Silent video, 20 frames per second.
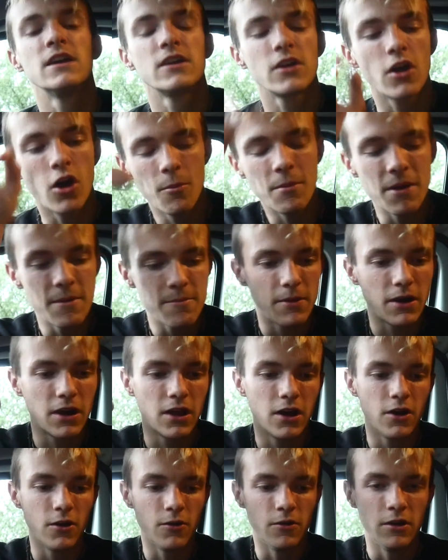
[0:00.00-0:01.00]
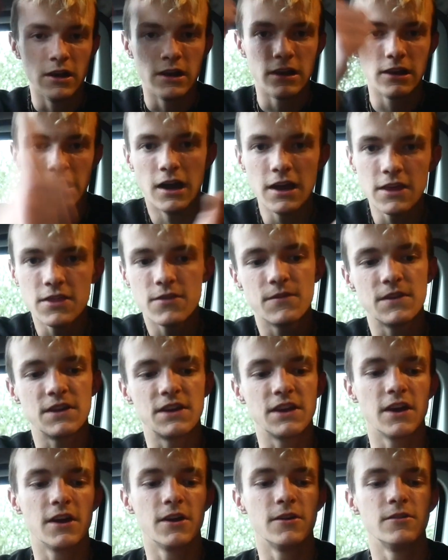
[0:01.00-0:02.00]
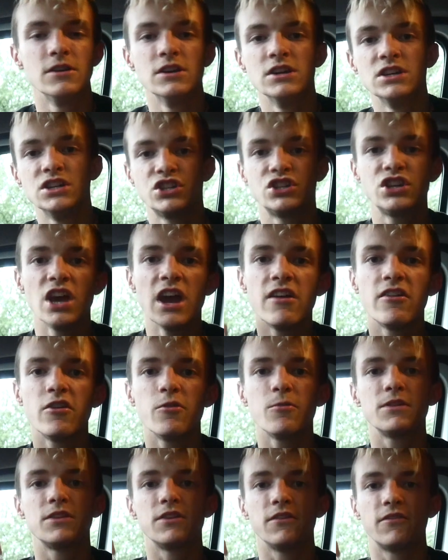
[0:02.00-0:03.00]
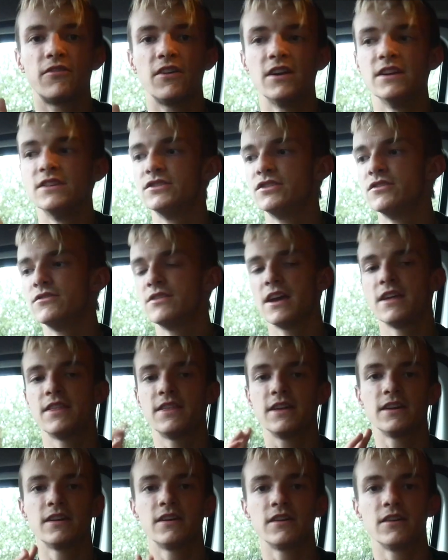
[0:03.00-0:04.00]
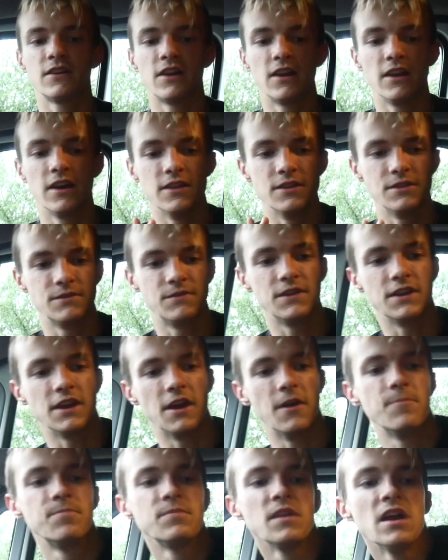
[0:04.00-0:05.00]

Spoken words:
Comment below, like the video, share it with your friends who they think are going to like this video.